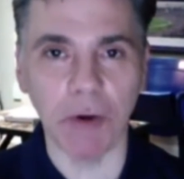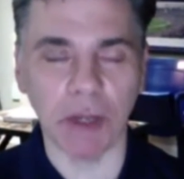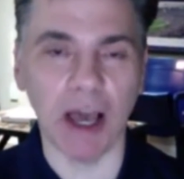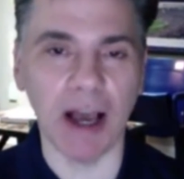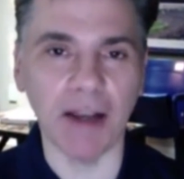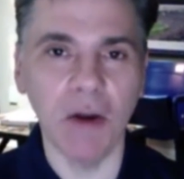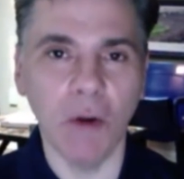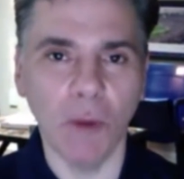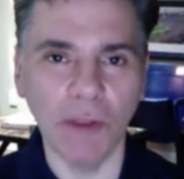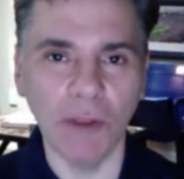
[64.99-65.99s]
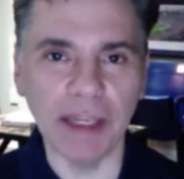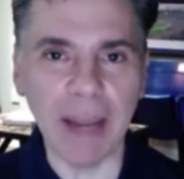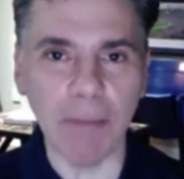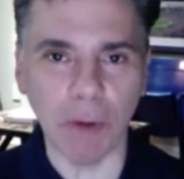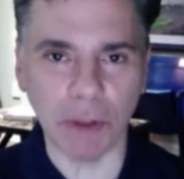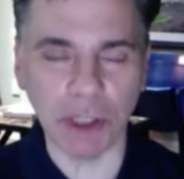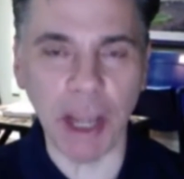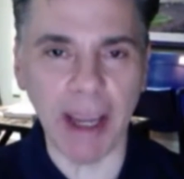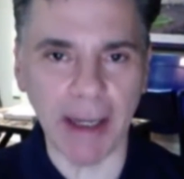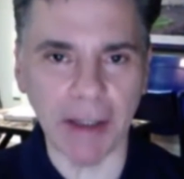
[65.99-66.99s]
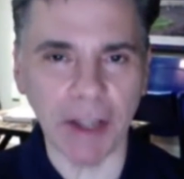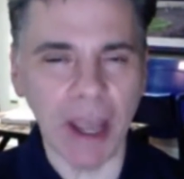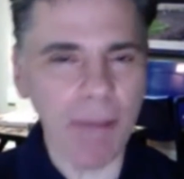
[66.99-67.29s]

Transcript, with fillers: o'clock, when the name will change.